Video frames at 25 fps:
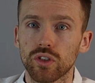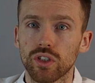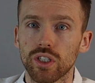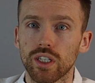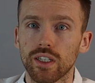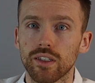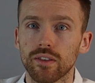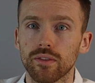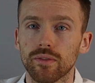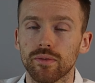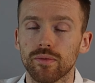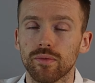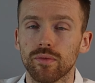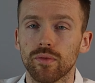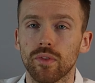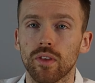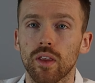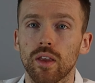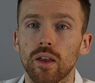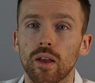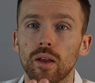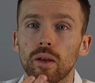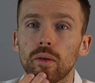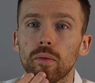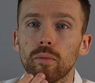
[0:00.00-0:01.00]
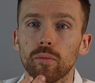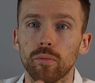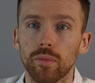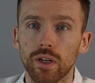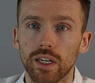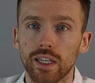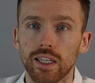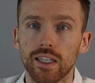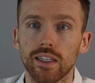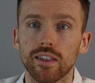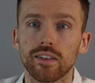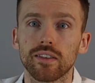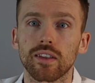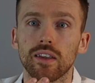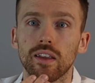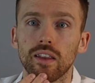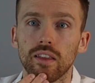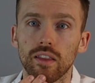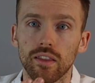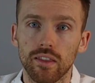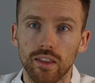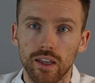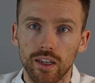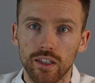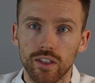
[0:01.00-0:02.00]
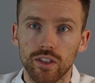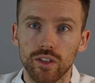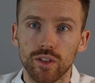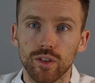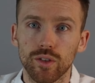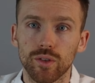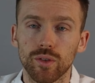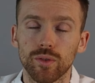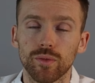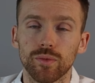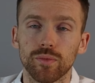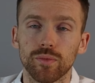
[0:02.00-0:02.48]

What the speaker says: chin. Please, thank you.